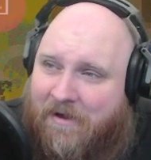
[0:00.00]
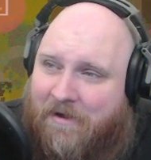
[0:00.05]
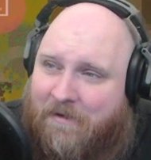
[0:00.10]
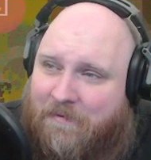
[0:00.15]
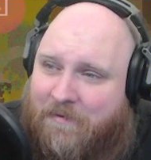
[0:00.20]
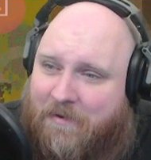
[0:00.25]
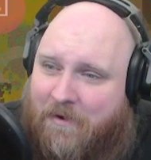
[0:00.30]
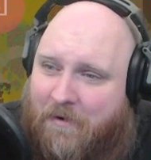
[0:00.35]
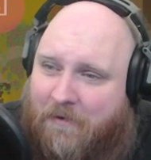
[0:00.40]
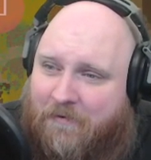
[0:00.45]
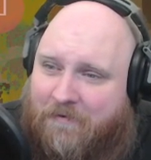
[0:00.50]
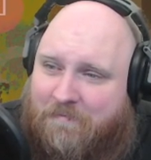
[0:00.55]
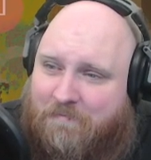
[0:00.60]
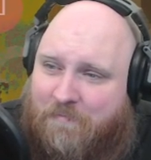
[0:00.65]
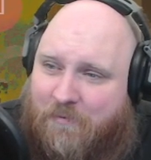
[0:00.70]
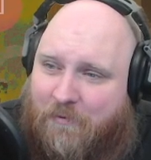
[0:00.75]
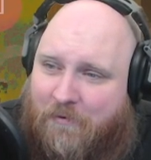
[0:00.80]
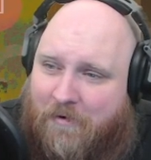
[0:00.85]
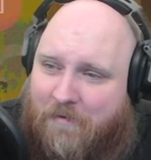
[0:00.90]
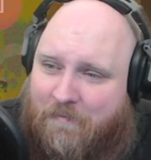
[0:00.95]
Those
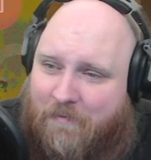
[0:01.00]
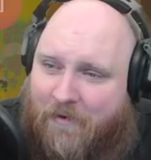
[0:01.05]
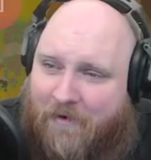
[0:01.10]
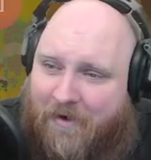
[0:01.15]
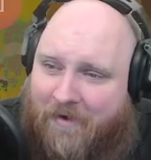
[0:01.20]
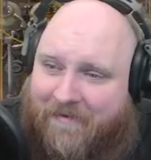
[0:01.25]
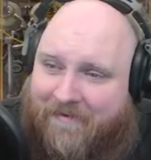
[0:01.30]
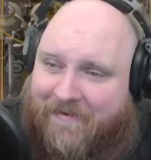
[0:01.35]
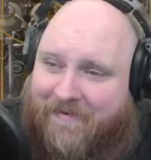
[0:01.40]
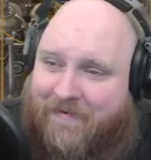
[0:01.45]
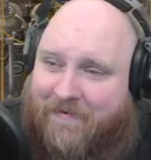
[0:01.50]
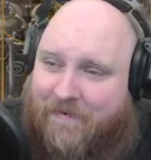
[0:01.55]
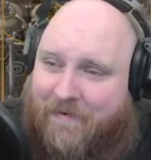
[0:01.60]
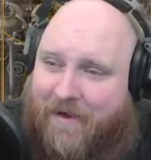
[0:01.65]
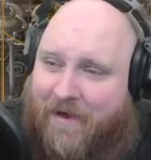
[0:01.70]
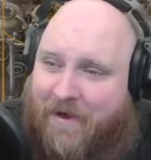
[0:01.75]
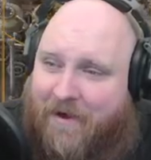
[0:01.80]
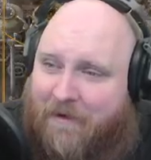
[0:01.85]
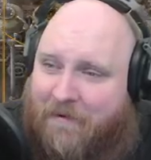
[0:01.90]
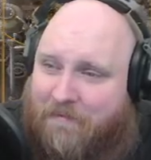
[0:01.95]
poor bots.
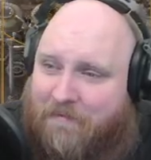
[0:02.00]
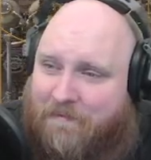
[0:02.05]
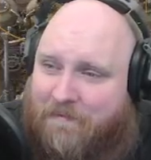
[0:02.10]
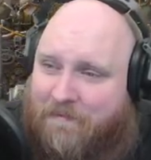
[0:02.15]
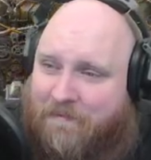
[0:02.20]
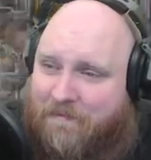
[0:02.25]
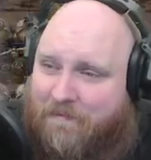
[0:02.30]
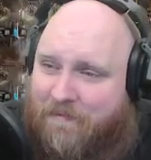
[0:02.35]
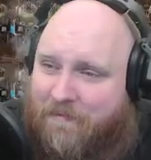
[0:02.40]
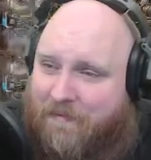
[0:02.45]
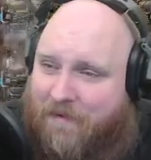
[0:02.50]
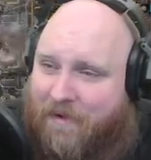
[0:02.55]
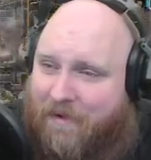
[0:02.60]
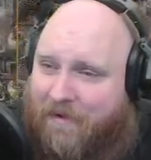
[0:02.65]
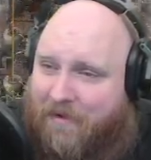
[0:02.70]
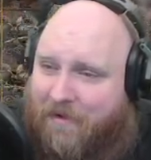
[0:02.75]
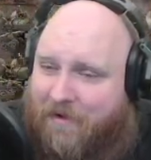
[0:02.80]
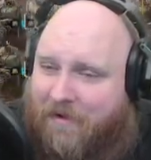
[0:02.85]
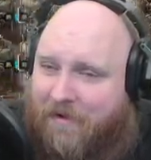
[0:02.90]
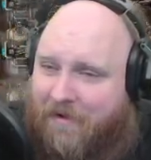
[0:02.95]
Well,
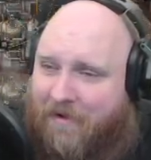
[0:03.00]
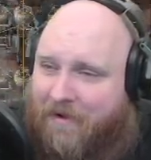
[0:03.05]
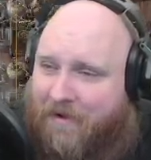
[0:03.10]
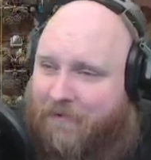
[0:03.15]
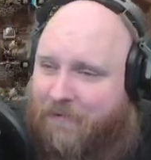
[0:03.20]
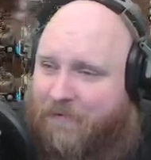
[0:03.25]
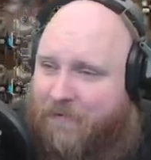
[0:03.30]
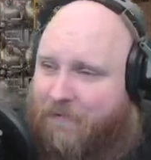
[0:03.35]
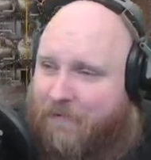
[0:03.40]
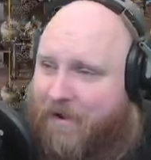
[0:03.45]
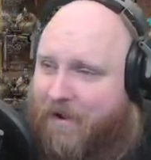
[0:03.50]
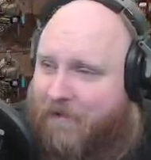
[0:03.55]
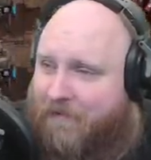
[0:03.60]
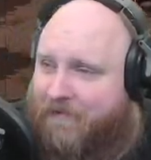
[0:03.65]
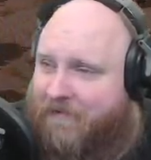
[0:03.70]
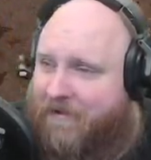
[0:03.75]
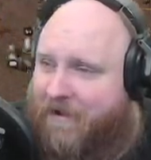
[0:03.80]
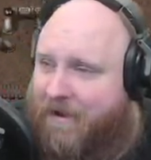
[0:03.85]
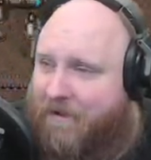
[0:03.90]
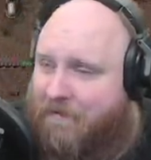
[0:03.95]
you're gonna live somewhere
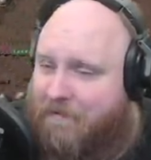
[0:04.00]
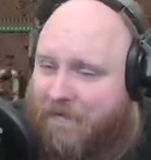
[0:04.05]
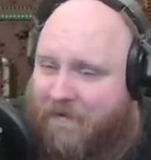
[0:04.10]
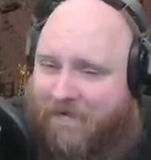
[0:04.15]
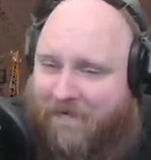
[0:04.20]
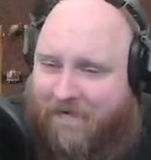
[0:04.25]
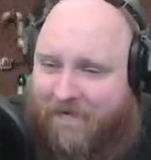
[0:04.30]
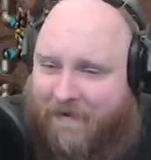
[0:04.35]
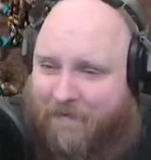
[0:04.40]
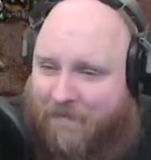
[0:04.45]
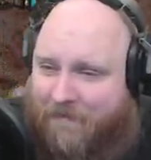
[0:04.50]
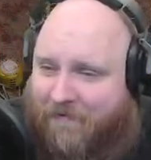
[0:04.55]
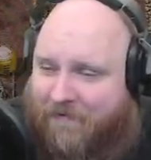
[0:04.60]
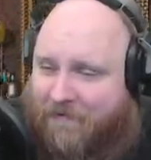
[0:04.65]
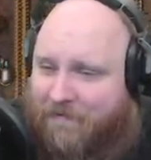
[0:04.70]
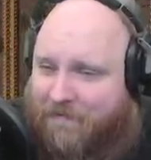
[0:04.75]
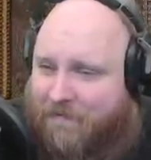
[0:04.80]
else now, it seems.